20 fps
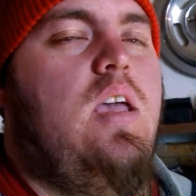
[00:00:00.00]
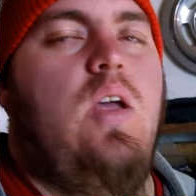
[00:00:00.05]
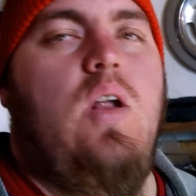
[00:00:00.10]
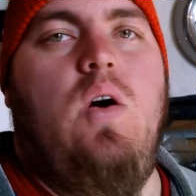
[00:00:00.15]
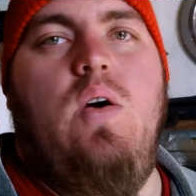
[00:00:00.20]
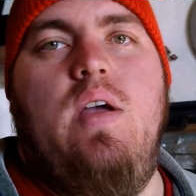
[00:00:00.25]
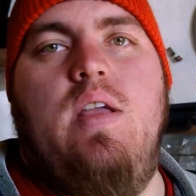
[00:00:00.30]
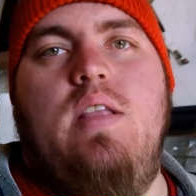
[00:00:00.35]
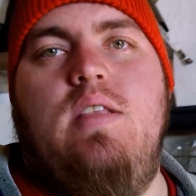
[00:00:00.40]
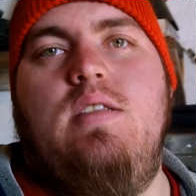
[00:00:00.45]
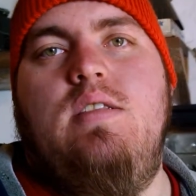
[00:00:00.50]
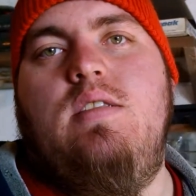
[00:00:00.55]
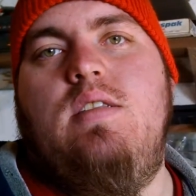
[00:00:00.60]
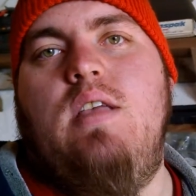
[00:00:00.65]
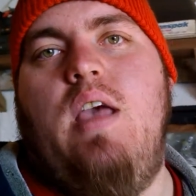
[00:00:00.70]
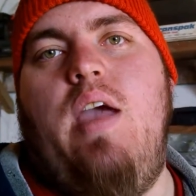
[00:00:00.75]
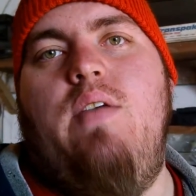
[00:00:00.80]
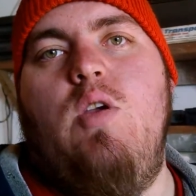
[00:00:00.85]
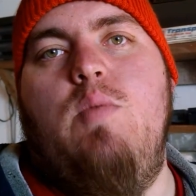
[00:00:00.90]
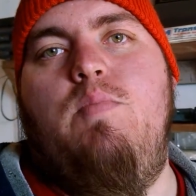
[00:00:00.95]
you know,
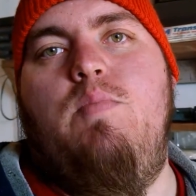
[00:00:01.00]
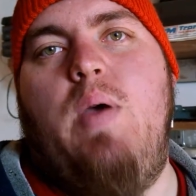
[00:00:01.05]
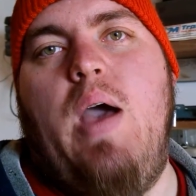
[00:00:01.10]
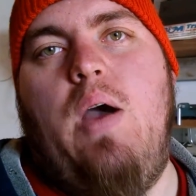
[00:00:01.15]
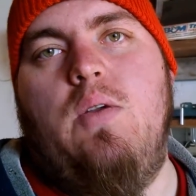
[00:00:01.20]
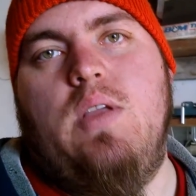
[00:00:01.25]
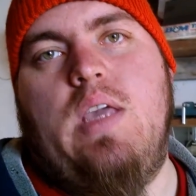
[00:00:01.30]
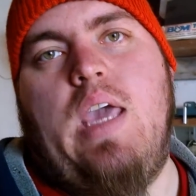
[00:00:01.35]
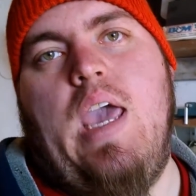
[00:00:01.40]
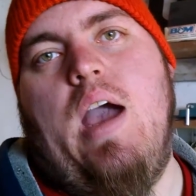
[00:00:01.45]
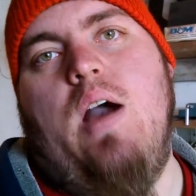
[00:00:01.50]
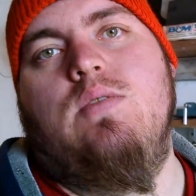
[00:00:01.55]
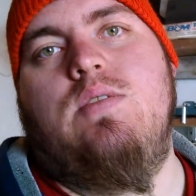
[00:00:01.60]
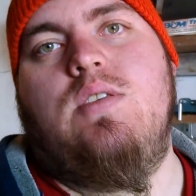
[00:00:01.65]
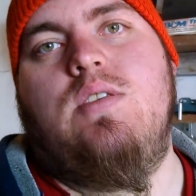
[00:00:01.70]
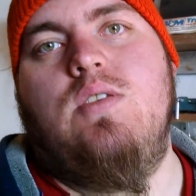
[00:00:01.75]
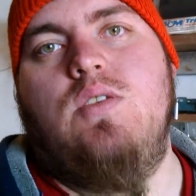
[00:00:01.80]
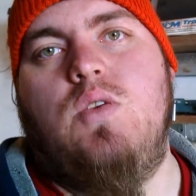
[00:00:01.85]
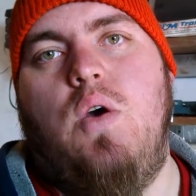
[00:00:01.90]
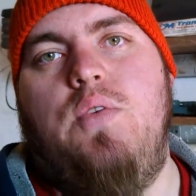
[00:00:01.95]
every pound
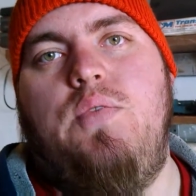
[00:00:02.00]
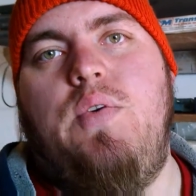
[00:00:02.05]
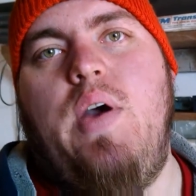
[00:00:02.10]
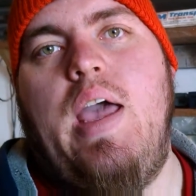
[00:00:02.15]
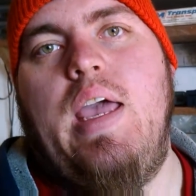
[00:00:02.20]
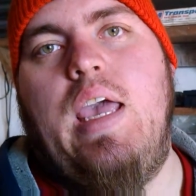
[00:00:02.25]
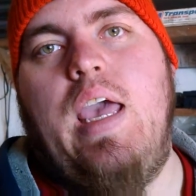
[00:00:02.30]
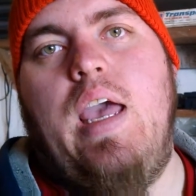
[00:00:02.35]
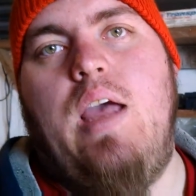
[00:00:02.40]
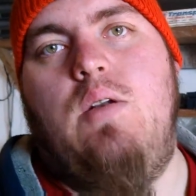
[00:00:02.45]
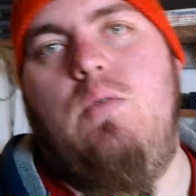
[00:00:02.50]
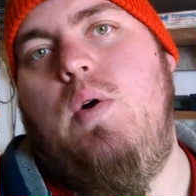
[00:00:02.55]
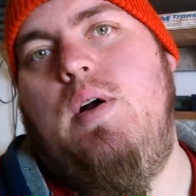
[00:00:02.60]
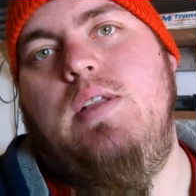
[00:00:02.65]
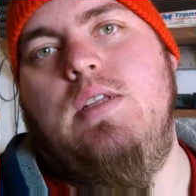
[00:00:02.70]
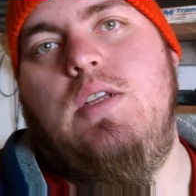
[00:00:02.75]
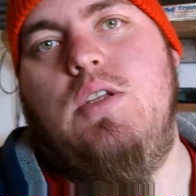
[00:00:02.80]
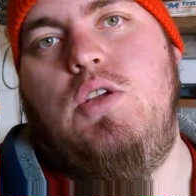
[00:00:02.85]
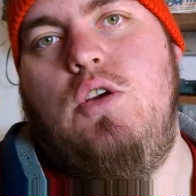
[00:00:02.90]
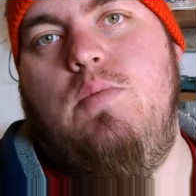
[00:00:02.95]
counts. So if I get
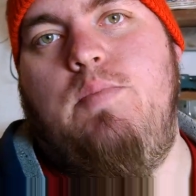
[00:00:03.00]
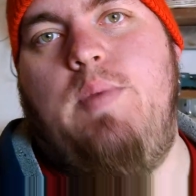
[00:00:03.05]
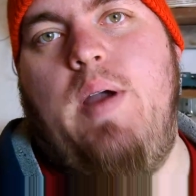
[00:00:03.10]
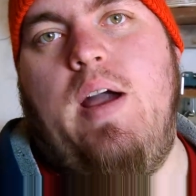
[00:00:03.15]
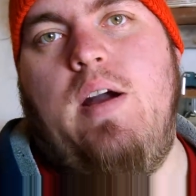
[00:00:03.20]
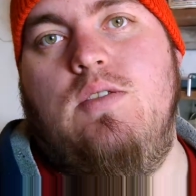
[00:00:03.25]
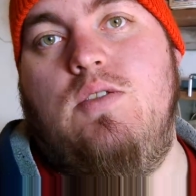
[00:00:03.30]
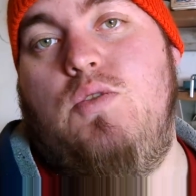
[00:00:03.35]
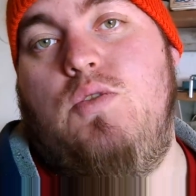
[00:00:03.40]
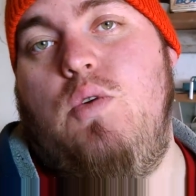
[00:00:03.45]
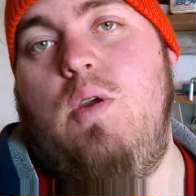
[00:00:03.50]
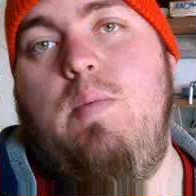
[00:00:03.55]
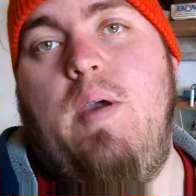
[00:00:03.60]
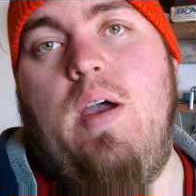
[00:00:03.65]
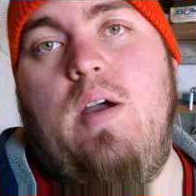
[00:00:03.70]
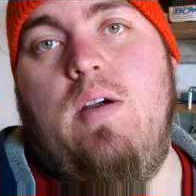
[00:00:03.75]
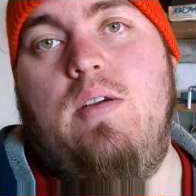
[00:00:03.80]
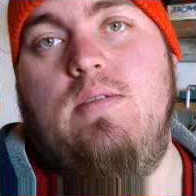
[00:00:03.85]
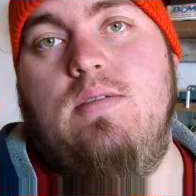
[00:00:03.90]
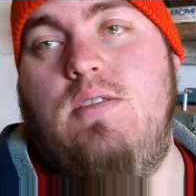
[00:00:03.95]
1 to 2 pounds, 3
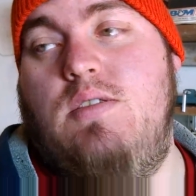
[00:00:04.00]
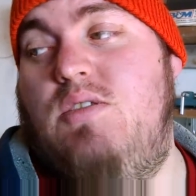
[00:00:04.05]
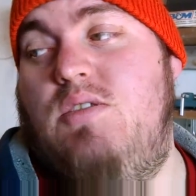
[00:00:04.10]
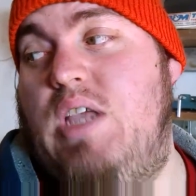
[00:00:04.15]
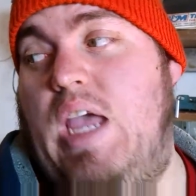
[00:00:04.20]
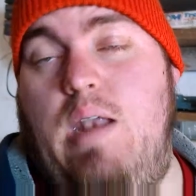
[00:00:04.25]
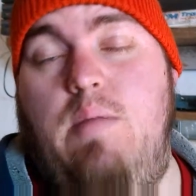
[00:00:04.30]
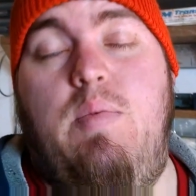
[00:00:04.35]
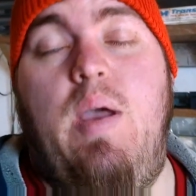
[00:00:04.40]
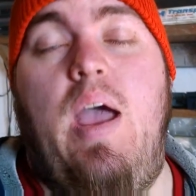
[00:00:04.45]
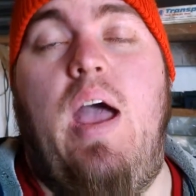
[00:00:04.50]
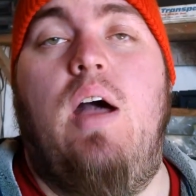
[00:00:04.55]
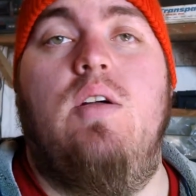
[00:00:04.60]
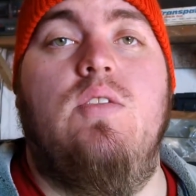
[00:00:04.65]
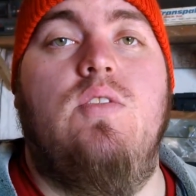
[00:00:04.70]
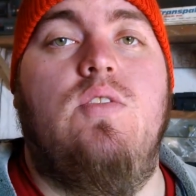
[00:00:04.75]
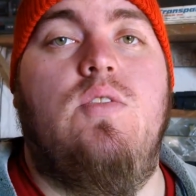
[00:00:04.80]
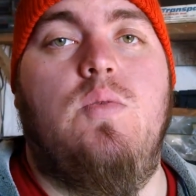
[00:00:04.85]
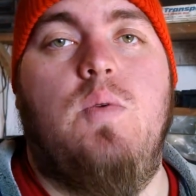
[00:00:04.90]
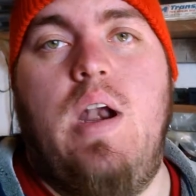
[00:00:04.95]
pounds, 10
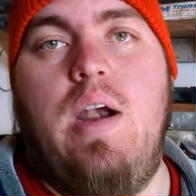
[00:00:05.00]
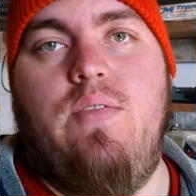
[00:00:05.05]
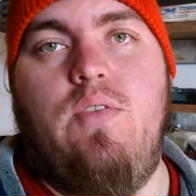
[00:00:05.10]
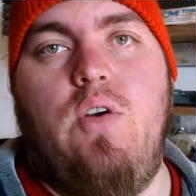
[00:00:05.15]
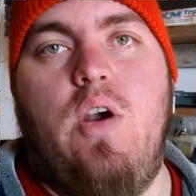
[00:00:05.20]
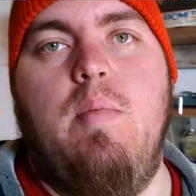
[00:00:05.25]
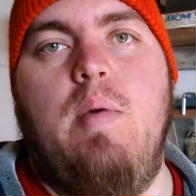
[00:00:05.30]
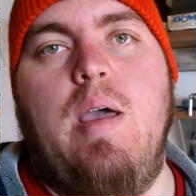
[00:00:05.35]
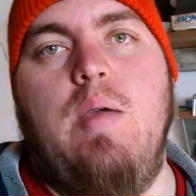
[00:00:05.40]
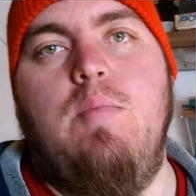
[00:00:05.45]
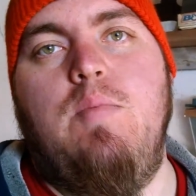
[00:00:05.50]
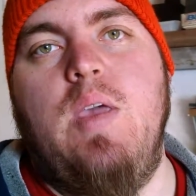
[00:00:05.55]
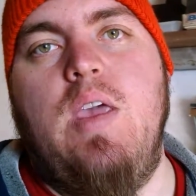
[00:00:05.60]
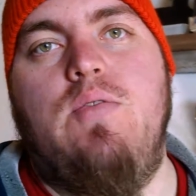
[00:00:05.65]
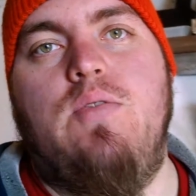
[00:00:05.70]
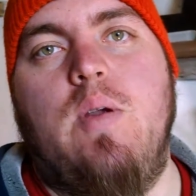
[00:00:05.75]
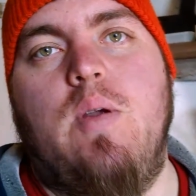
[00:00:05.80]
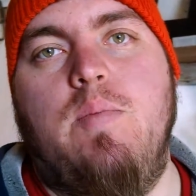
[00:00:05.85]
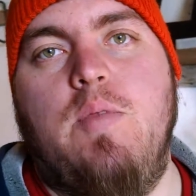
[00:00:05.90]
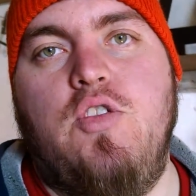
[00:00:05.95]
pounds, whatever it might
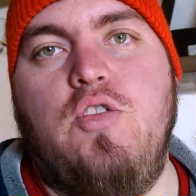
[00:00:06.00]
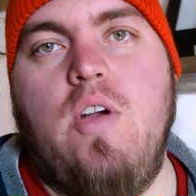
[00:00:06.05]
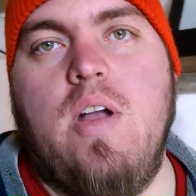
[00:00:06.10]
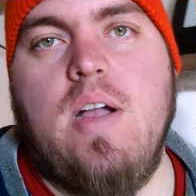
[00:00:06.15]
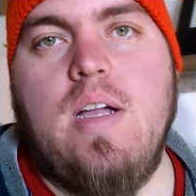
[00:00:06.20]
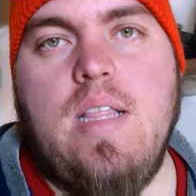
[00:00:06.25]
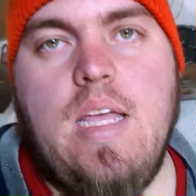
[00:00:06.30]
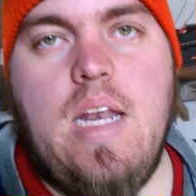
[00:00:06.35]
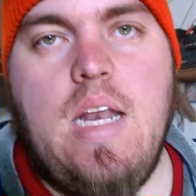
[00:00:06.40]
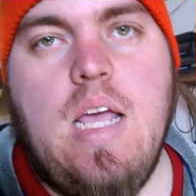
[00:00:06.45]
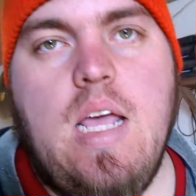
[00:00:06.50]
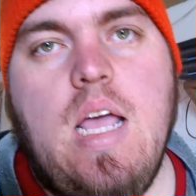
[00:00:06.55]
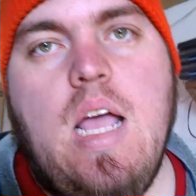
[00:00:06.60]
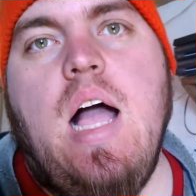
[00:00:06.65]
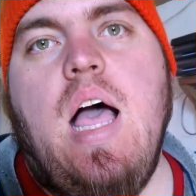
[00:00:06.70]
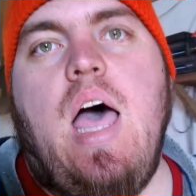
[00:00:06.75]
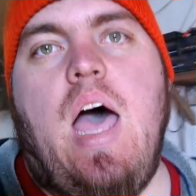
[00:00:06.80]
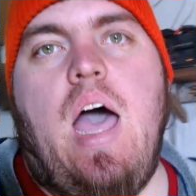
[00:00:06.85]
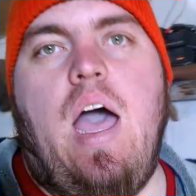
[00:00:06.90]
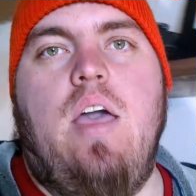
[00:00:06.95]
be from the trunk lid,
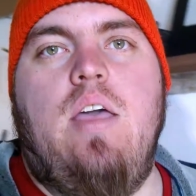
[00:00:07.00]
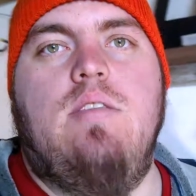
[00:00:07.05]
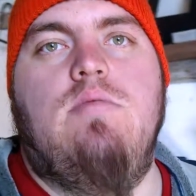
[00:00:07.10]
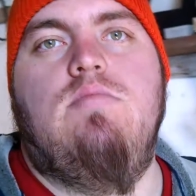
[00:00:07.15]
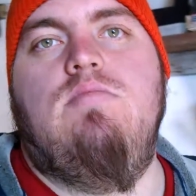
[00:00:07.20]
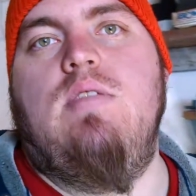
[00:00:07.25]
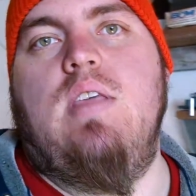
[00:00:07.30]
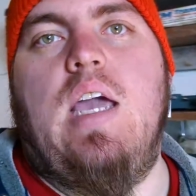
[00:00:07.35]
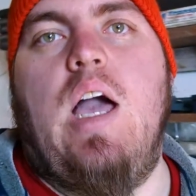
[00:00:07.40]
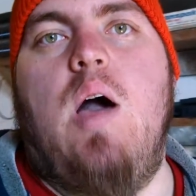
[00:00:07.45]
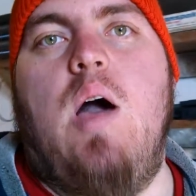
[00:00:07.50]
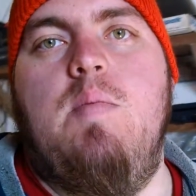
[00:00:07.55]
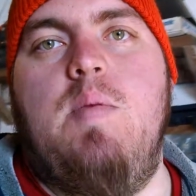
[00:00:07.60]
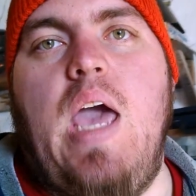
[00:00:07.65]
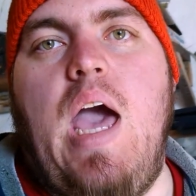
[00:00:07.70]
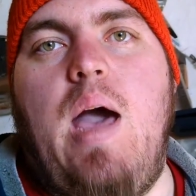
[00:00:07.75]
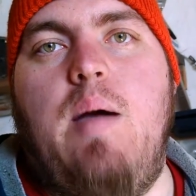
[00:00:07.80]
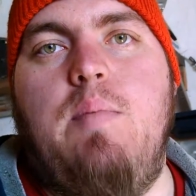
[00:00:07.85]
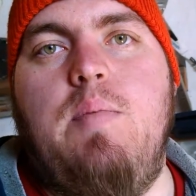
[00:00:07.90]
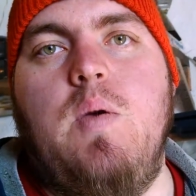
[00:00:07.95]
I think I'll
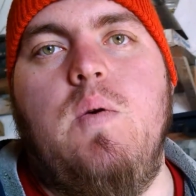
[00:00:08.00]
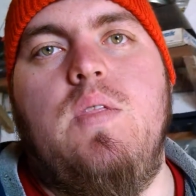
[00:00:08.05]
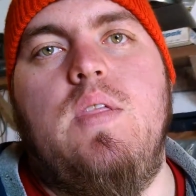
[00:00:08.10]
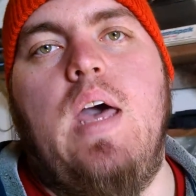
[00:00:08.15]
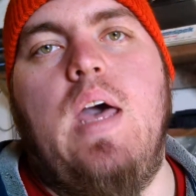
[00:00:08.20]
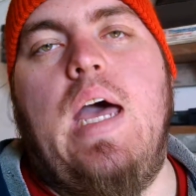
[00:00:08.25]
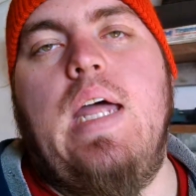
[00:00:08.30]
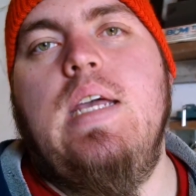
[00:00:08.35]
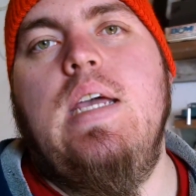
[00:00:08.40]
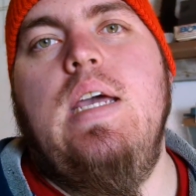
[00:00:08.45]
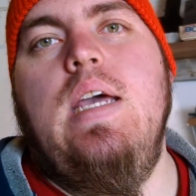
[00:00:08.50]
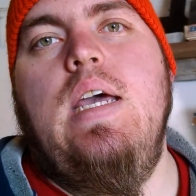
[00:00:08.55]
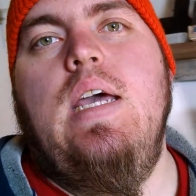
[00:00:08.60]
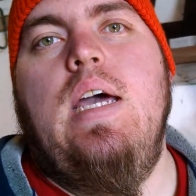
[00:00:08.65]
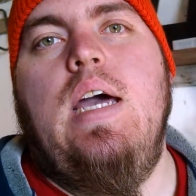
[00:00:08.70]
be happy with that.